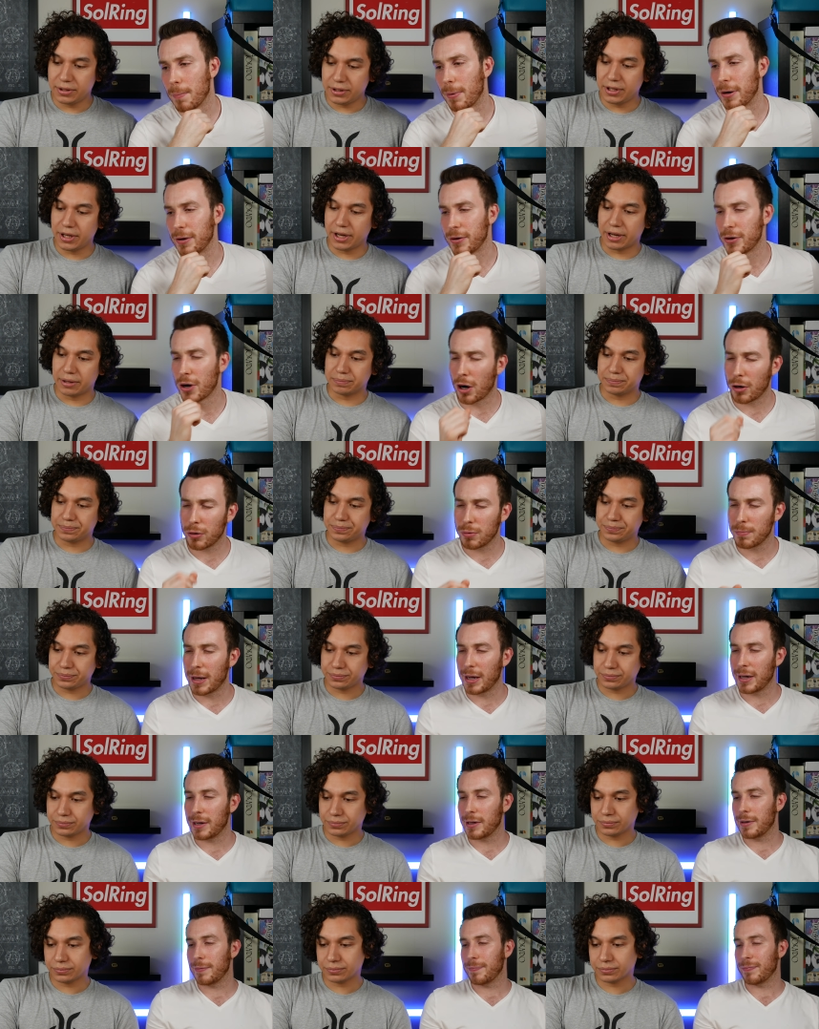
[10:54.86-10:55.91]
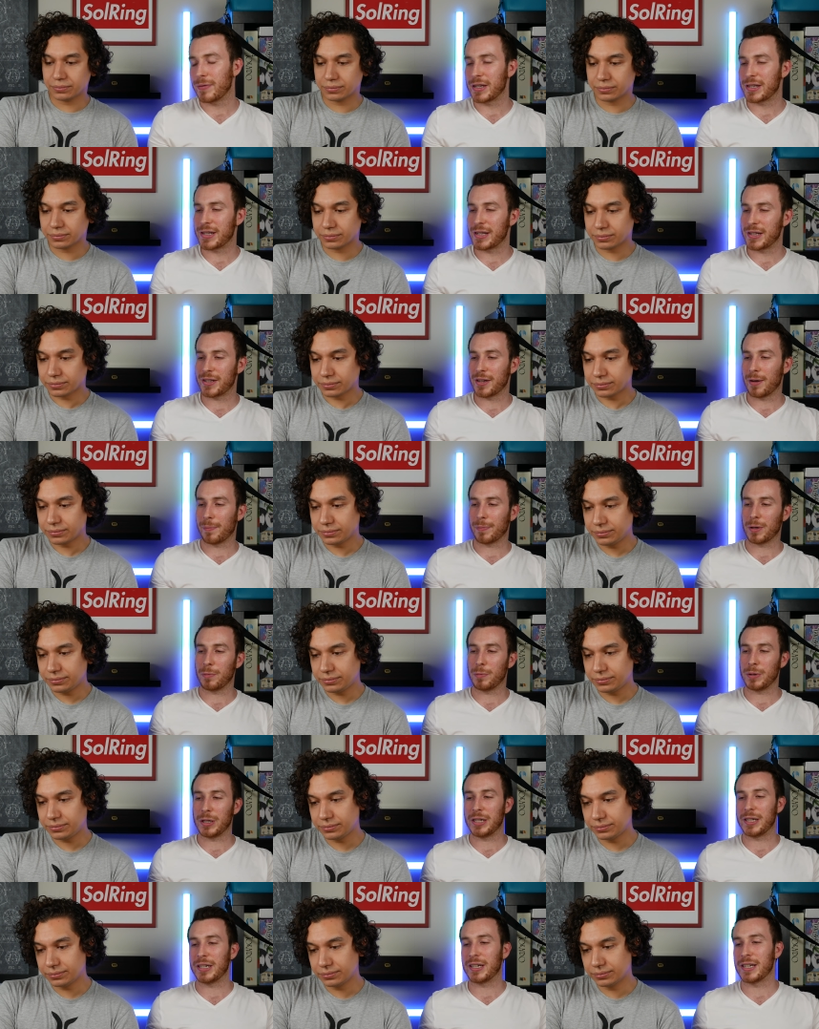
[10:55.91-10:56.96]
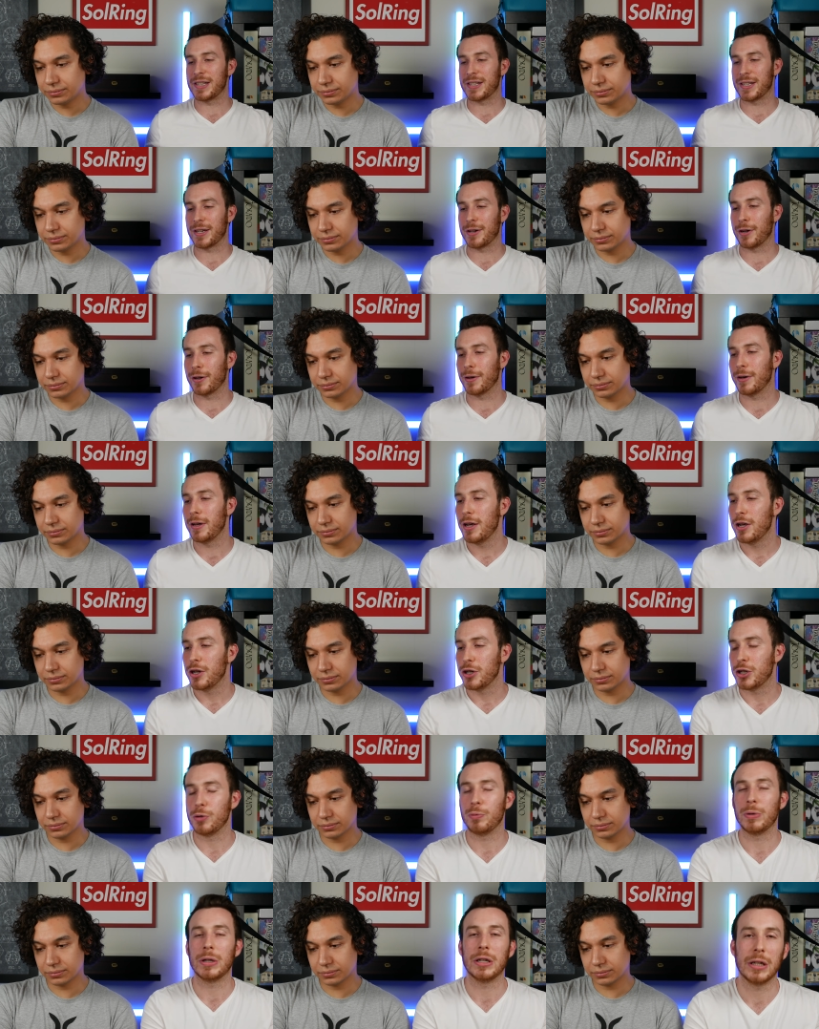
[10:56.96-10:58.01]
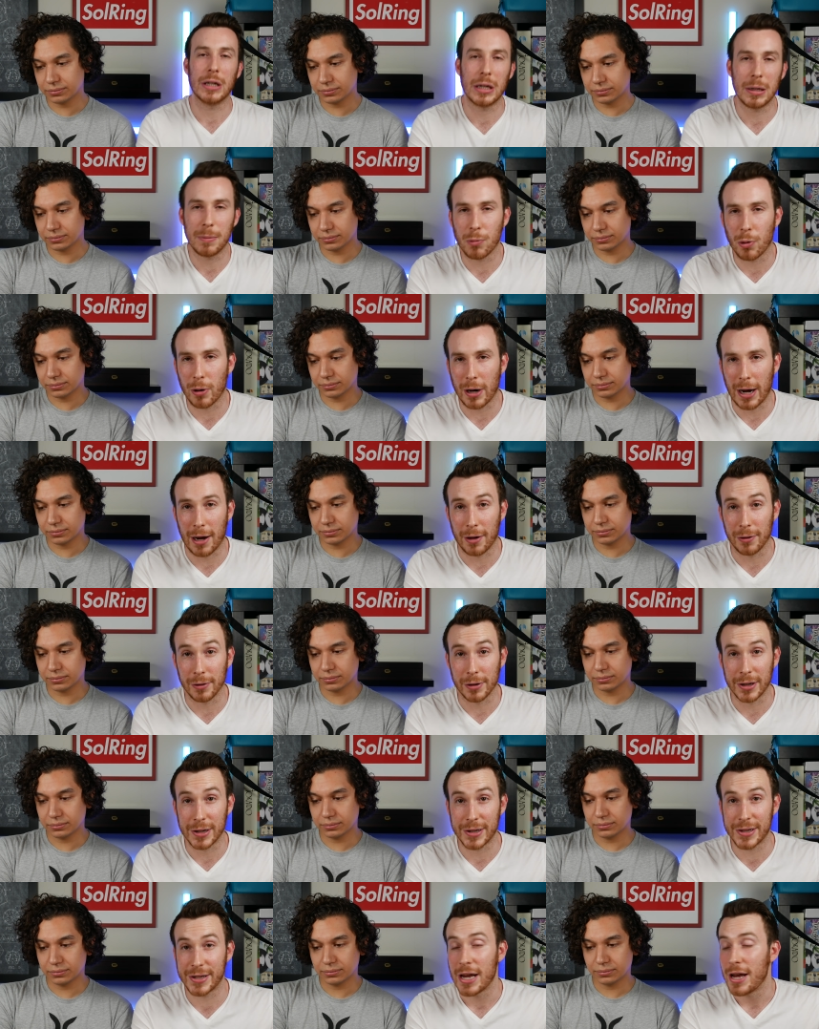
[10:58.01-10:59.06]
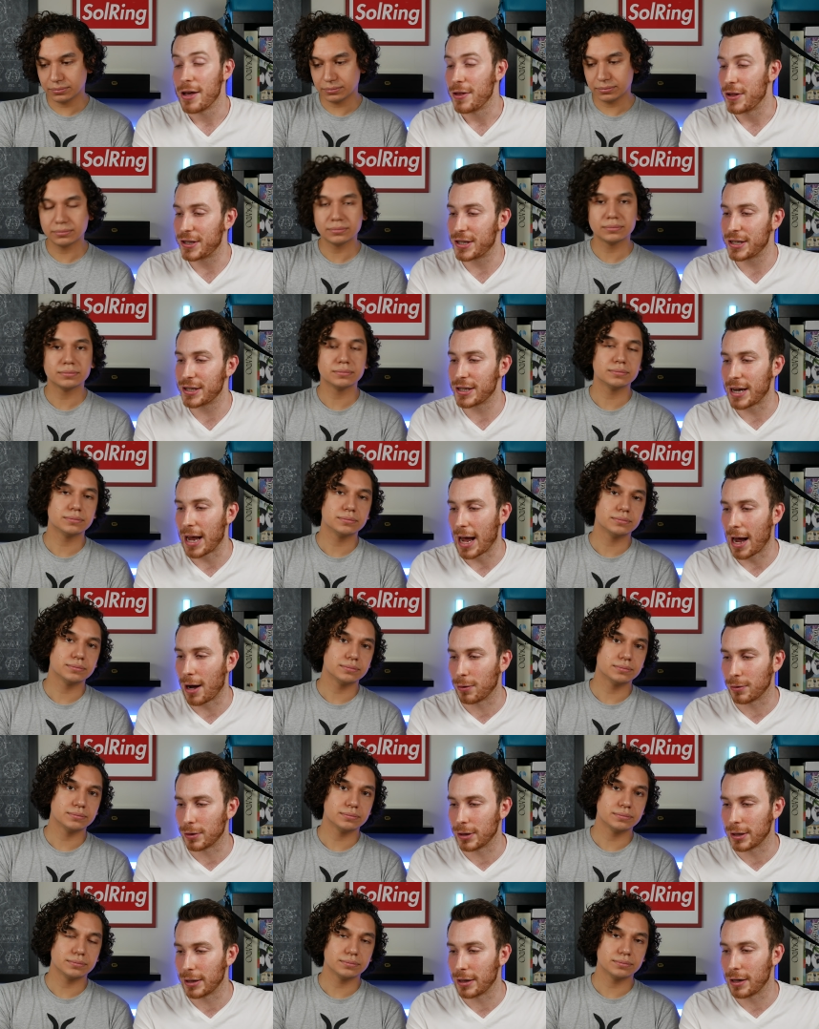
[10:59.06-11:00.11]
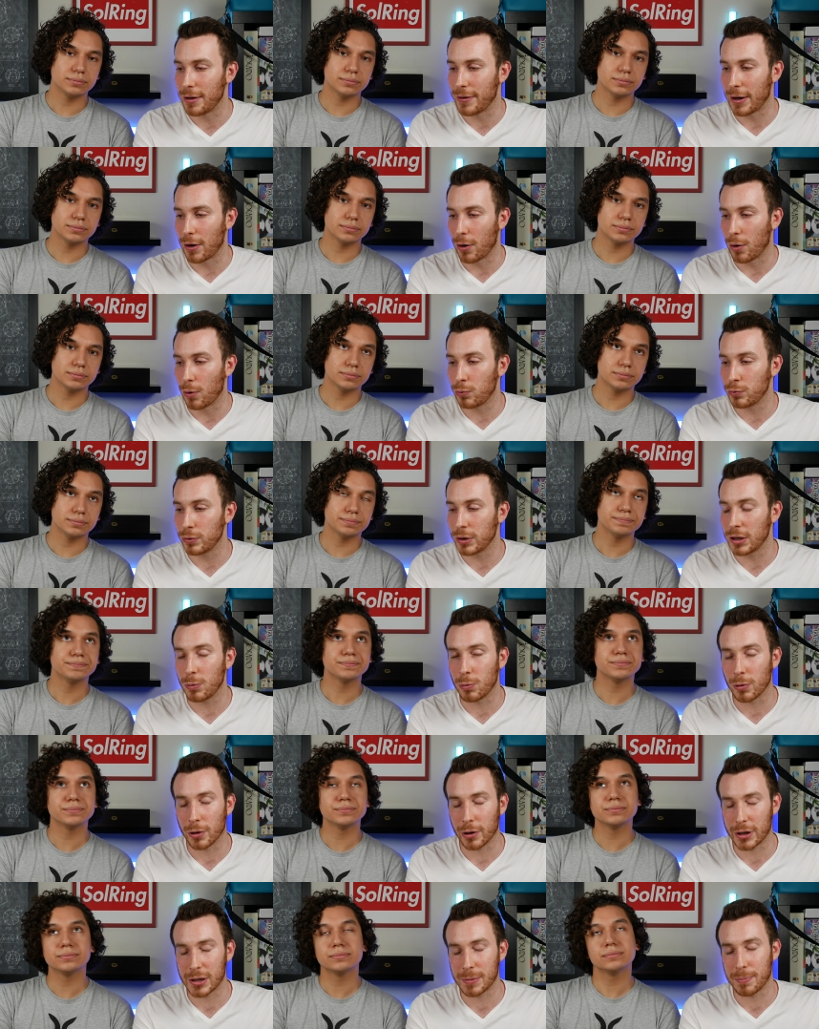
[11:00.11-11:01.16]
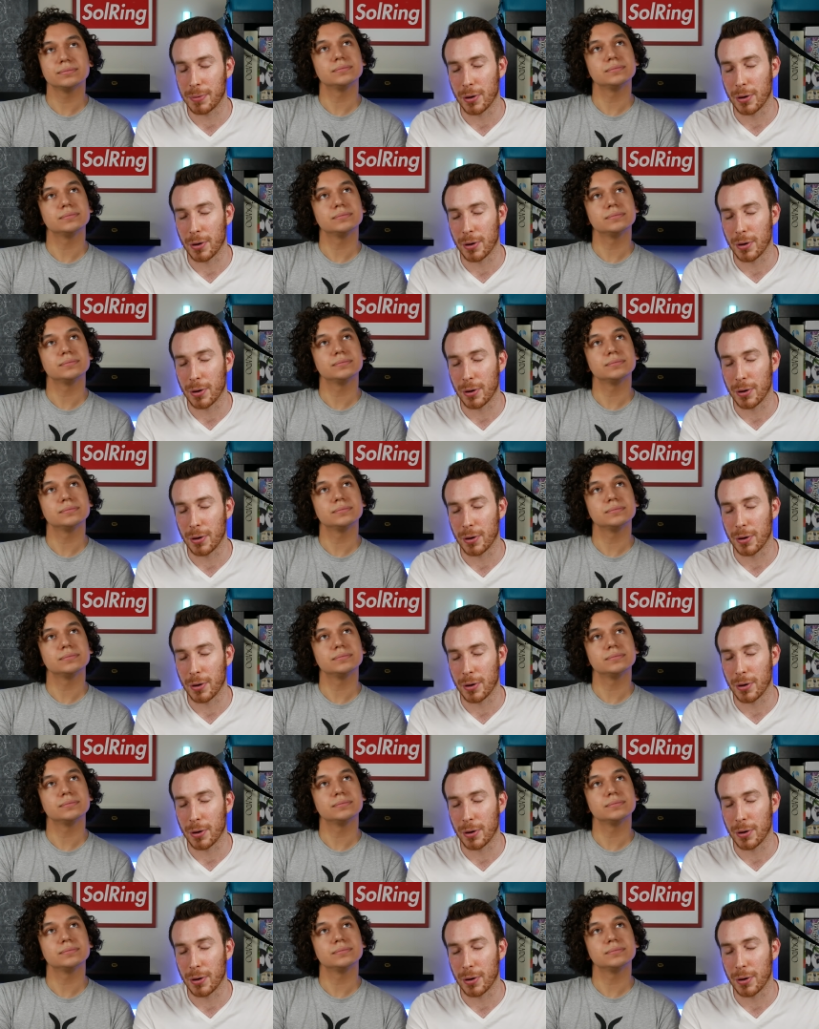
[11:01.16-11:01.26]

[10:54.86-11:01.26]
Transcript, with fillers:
Speaker 1: But yeah. Naru Meha, this is something we need to consider. Do we need more outlets? This is an outlet that only works